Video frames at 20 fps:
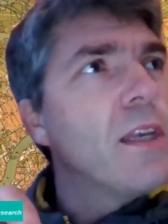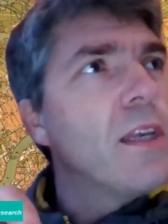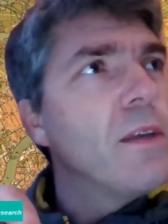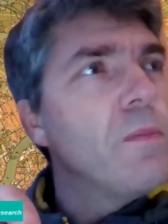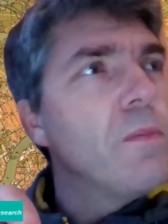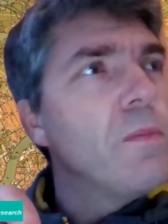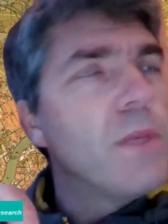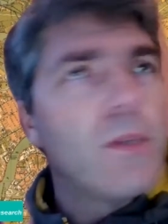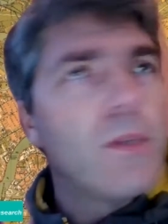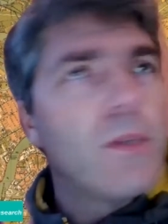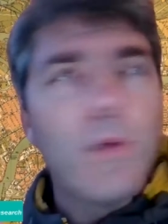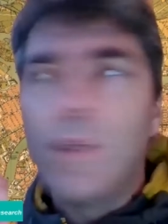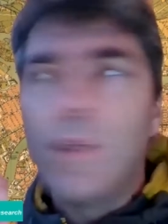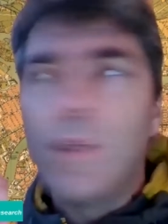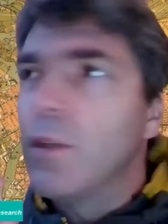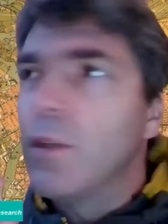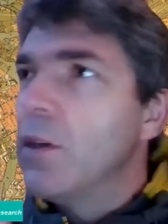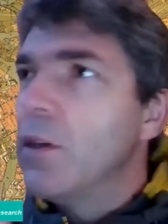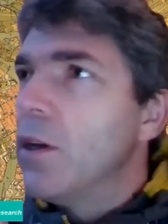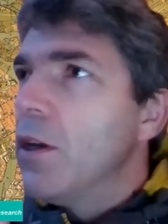
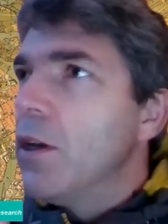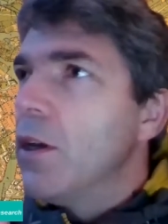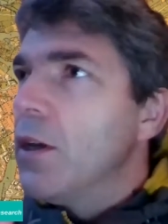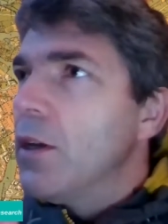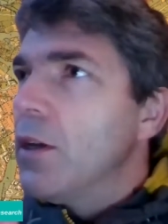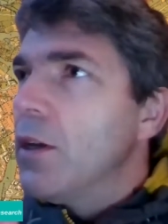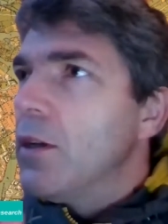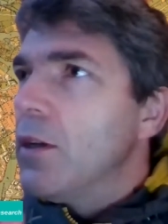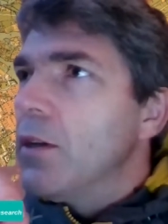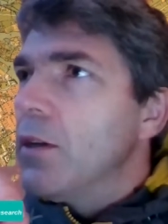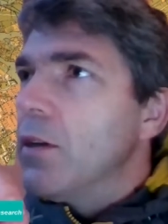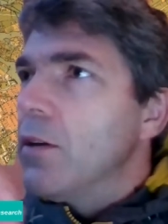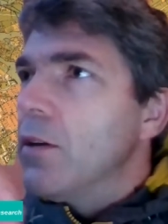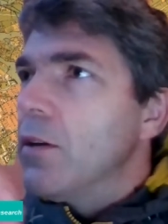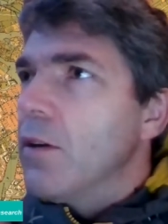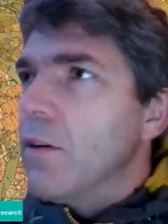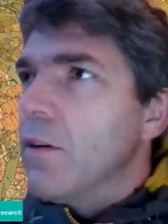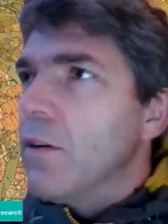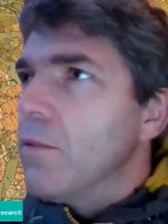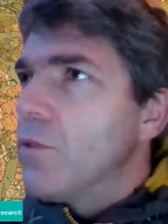between
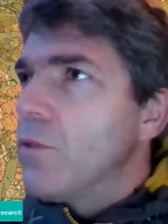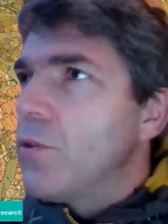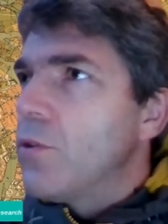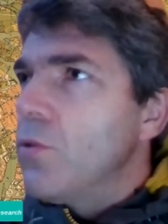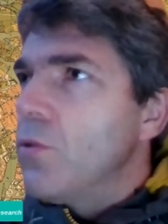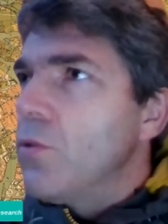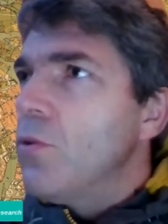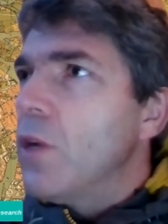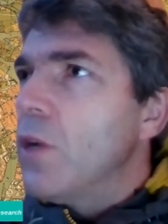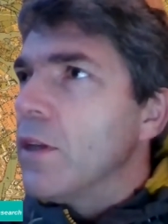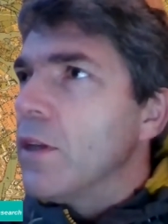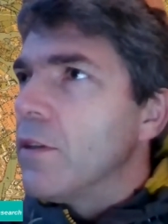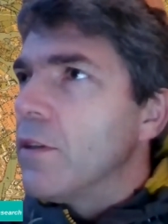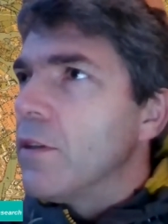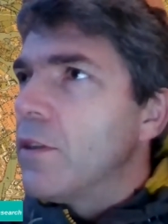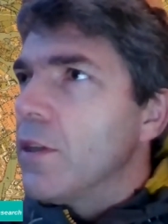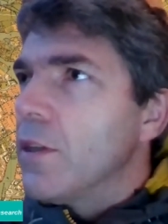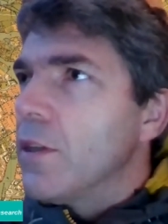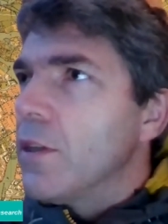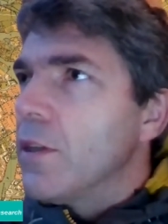2 and
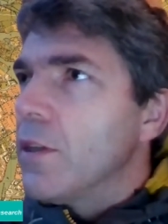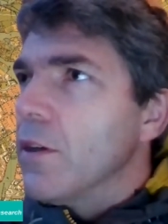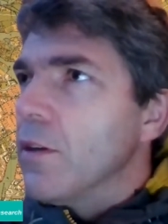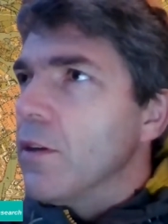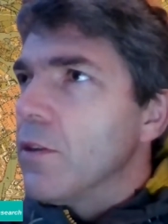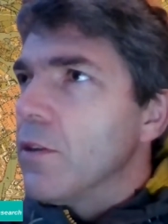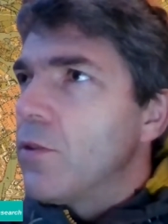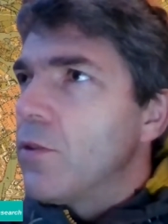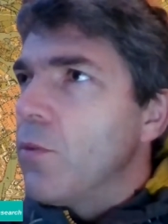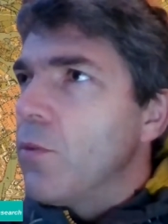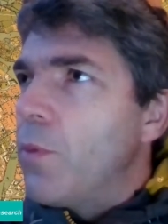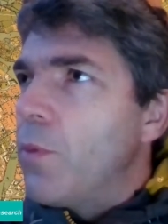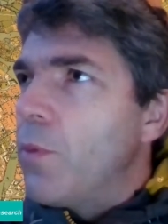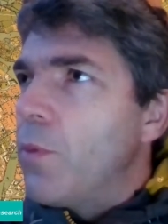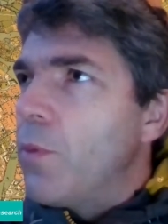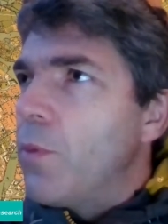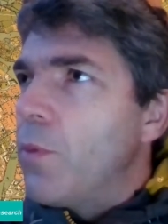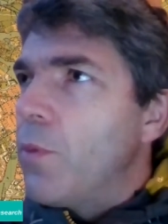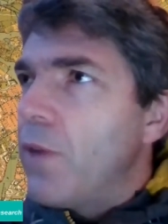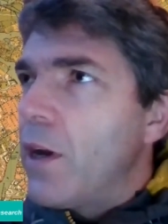2.5